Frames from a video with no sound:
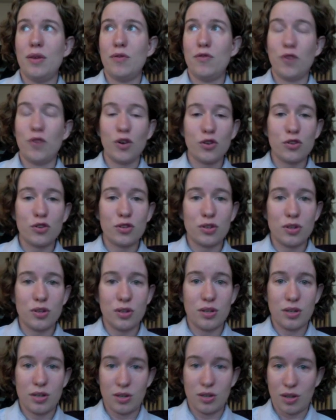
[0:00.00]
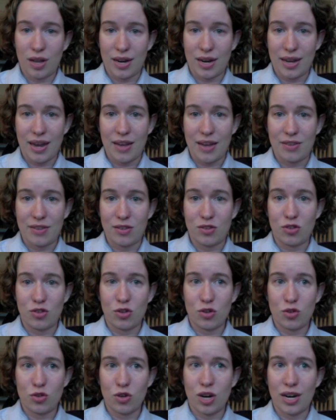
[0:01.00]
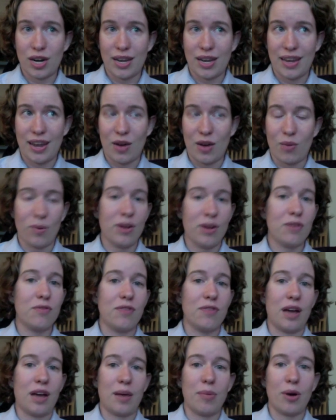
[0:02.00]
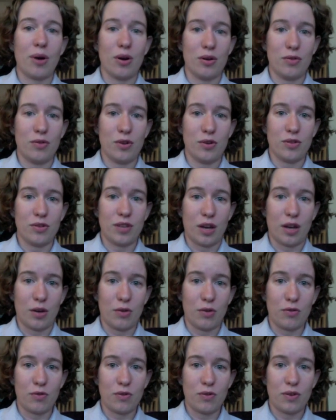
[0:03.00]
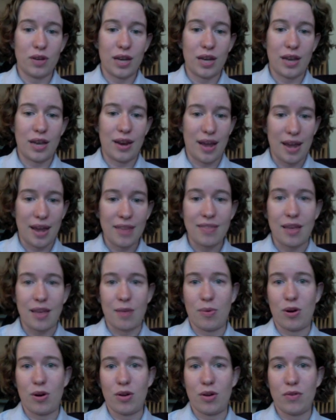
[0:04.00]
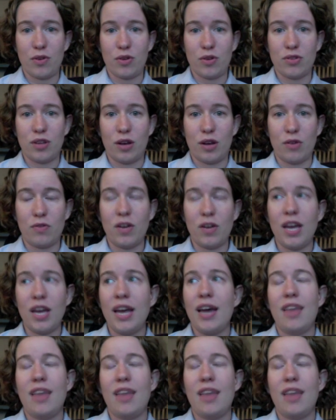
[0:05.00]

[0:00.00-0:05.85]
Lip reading: first, in a lot of cases, try to get rid of that part of yourself and hate that part of yourself.